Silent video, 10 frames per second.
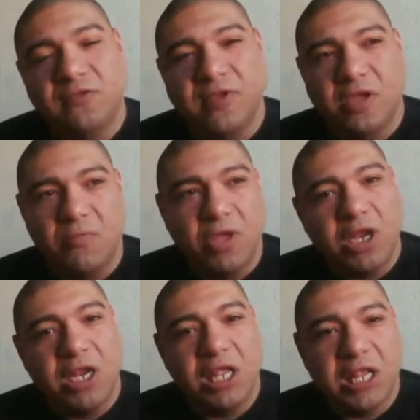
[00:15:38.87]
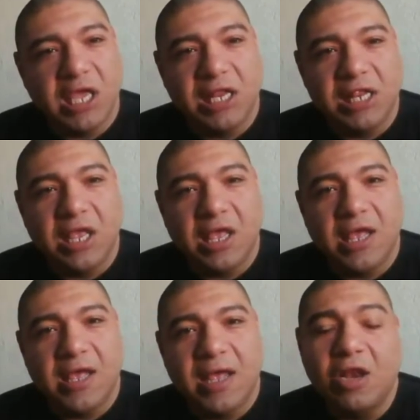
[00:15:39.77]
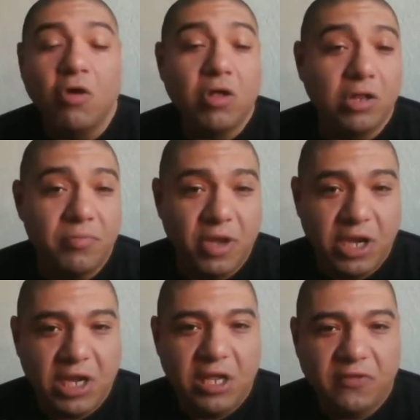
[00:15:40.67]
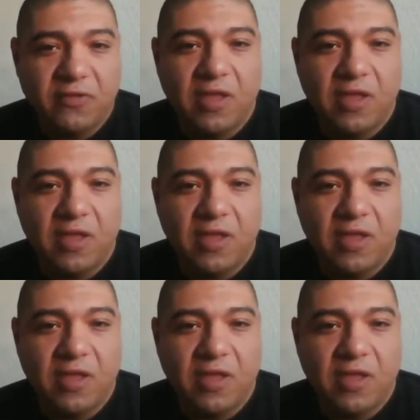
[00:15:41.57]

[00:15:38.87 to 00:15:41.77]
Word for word: it's a community that uh, a local community.